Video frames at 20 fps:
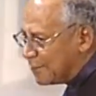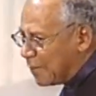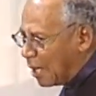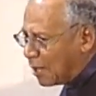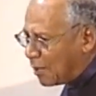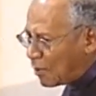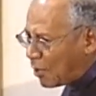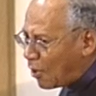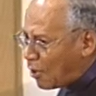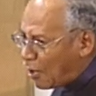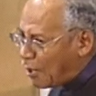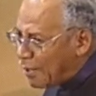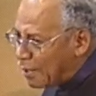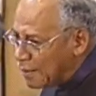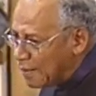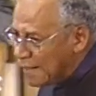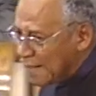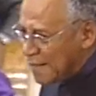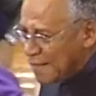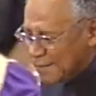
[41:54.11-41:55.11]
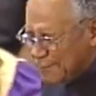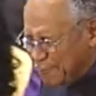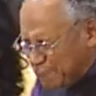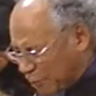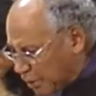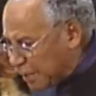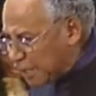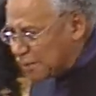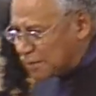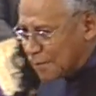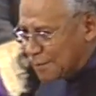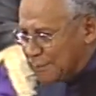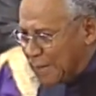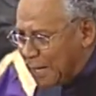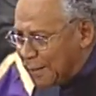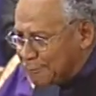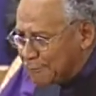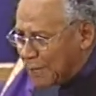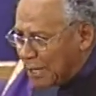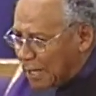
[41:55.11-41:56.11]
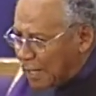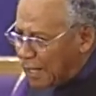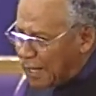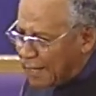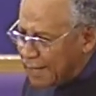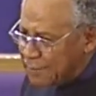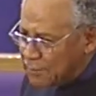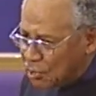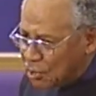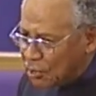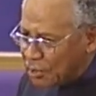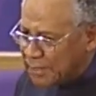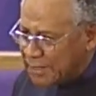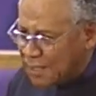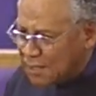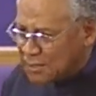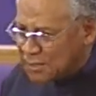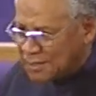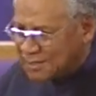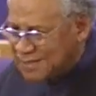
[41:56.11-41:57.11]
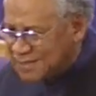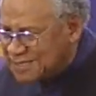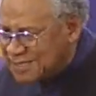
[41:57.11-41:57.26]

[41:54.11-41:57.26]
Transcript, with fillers: in my heart Speak to my mind. Look into the